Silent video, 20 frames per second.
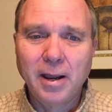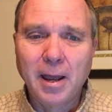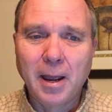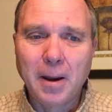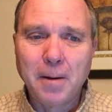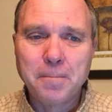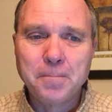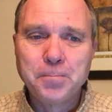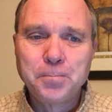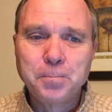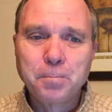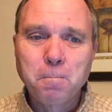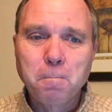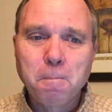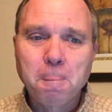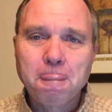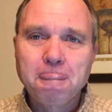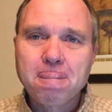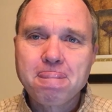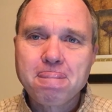day?
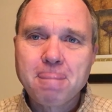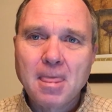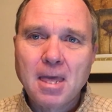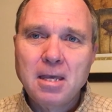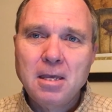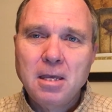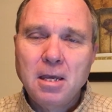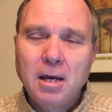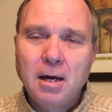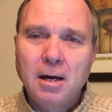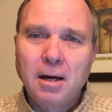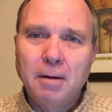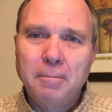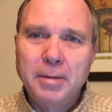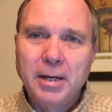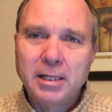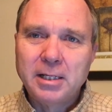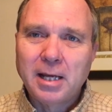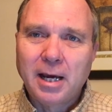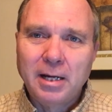Um,
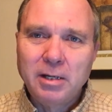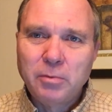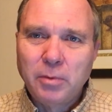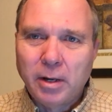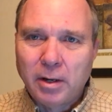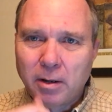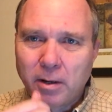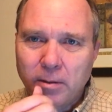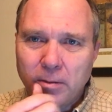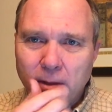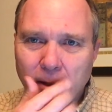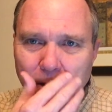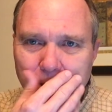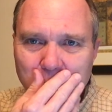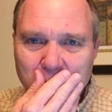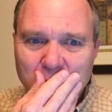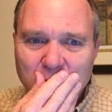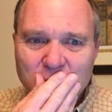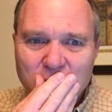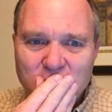as I dwelled on
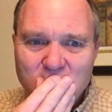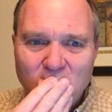this,